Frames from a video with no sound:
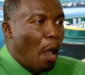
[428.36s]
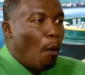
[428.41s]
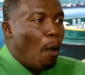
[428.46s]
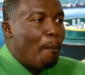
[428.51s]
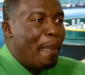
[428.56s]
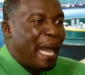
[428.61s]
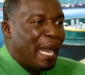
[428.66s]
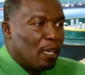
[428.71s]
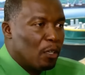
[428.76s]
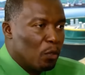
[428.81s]
Our
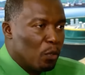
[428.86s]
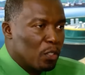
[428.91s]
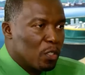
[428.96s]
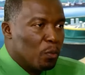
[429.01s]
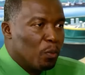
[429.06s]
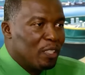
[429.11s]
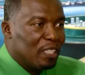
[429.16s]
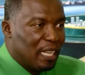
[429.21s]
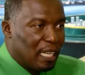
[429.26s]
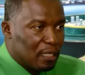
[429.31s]
banknotes
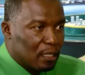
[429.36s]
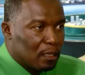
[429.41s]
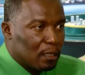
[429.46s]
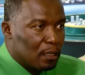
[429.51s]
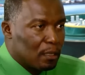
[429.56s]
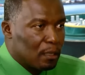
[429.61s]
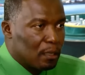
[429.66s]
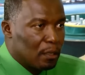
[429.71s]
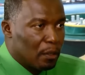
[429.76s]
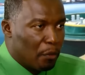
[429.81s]
would not
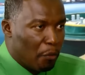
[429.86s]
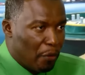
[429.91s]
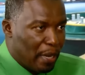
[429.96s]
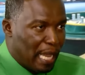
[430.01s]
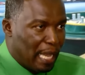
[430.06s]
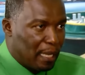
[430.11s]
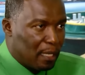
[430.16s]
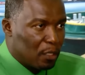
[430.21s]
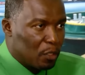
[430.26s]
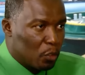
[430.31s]

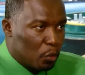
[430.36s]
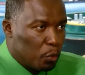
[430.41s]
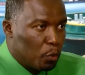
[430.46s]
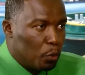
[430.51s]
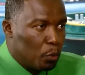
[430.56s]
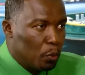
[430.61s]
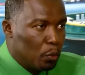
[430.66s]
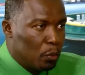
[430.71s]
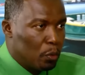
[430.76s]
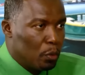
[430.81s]
react
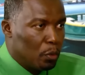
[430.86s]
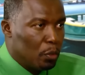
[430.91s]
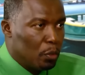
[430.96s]
to